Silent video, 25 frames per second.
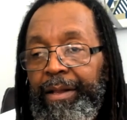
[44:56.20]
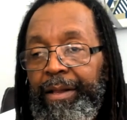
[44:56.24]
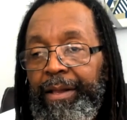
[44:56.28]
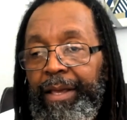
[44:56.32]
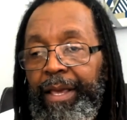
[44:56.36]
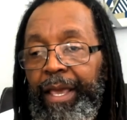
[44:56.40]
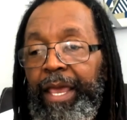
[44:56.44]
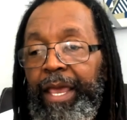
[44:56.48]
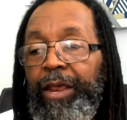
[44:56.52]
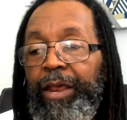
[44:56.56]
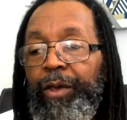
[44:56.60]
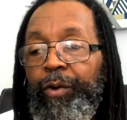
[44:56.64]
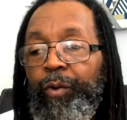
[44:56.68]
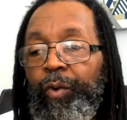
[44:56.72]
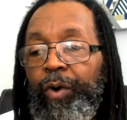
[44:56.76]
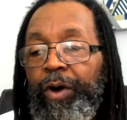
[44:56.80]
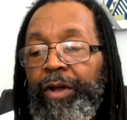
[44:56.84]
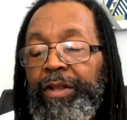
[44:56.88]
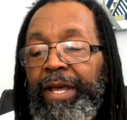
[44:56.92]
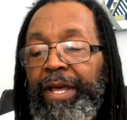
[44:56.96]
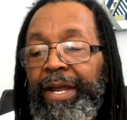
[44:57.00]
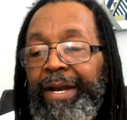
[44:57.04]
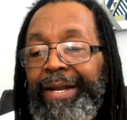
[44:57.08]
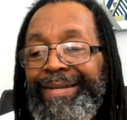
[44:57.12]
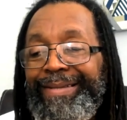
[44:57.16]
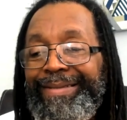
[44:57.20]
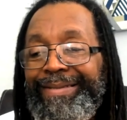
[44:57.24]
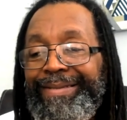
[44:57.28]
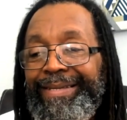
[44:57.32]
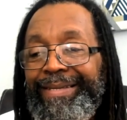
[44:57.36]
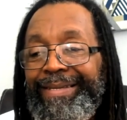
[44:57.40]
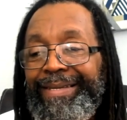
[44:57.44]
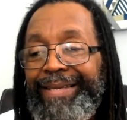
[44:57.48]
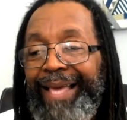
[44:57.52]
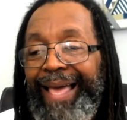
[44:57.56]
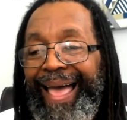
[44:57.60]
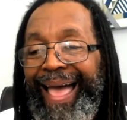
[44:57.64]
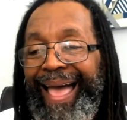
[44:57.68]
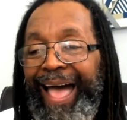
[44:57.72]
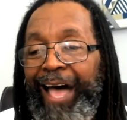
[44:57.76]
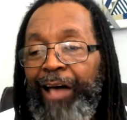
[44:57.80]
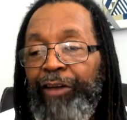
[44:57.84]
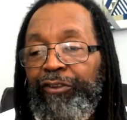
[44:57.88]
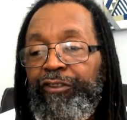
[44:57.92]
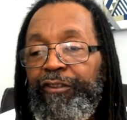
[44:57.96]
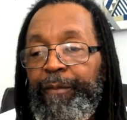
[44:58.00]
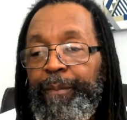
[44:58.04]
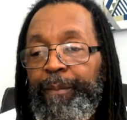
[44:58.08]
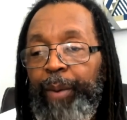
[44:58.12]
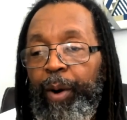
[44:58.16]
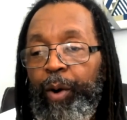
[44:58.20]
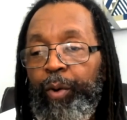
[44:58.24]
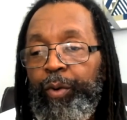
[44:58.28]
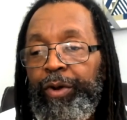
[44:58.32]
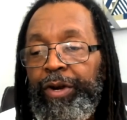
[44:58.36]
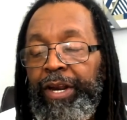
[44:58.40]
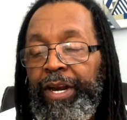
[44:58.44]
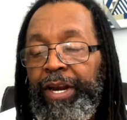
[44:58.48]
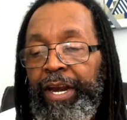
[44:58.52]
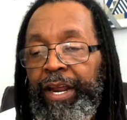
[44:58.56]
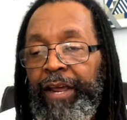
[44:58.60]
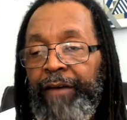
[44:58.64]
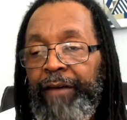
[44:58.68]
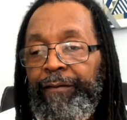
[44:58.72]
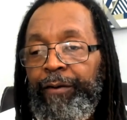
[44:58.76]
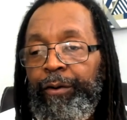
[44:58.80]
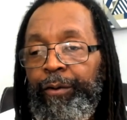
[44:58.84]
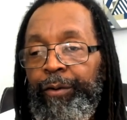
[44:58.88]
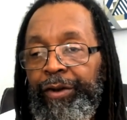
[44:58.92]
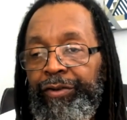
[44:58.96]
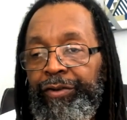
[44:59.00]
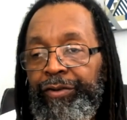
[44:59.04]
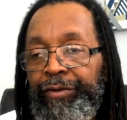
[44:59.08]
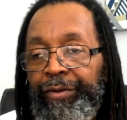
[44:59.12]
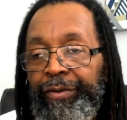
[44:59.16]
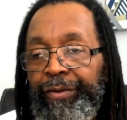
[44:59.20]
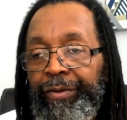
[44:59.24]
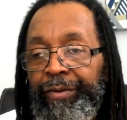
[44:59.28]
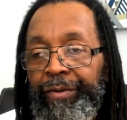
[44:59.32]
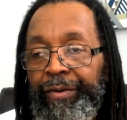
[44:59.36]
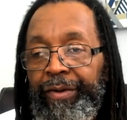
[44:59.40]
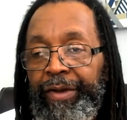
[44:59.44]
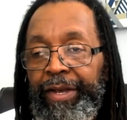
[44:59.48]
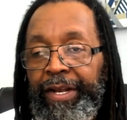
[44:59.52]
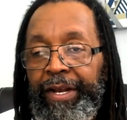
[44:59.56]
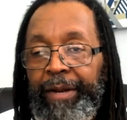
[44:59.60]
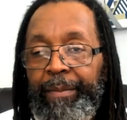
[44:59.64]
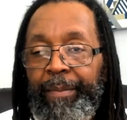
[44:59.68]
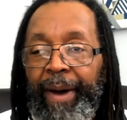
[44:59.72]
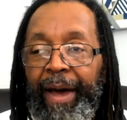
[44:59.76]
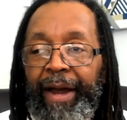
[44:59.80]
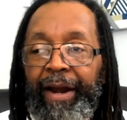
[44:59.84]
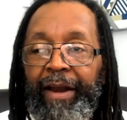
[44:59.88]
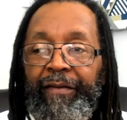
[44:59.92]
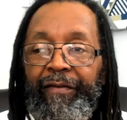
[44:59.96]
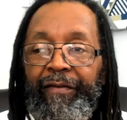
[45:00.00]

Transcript: anyone that is outspoken and influential in the body of